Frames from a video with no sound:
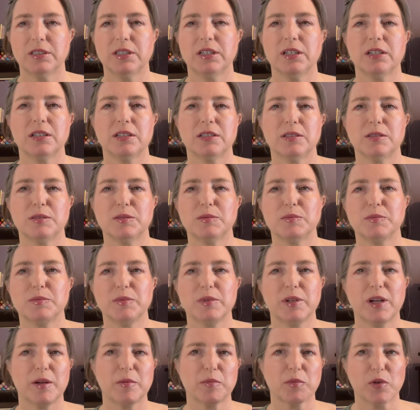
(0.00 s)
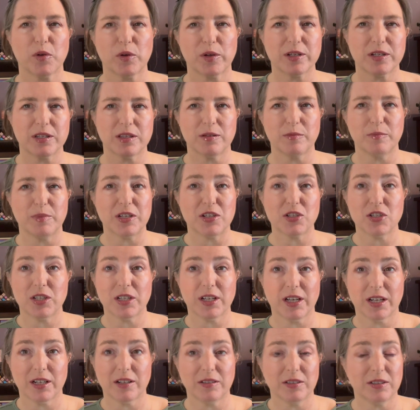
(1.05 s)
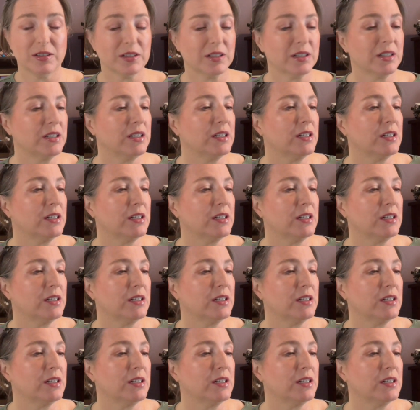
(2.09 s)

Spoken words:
I'm going to the beachy kind of look.